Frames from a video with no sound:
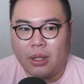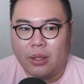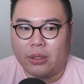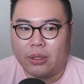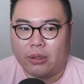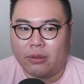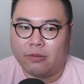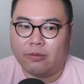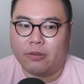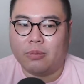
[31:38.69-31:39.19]

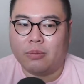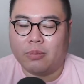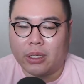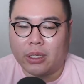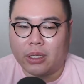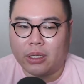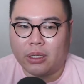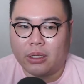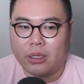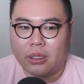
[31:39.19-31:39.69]
the
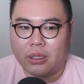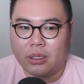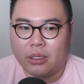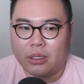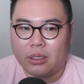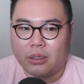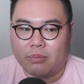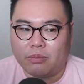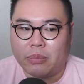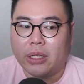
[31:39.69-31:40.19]
filmic
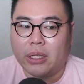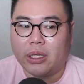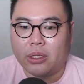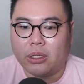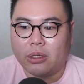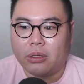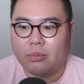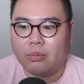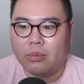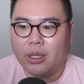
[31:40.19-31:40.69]

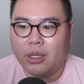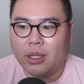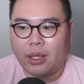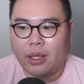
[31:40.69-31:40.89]
medium.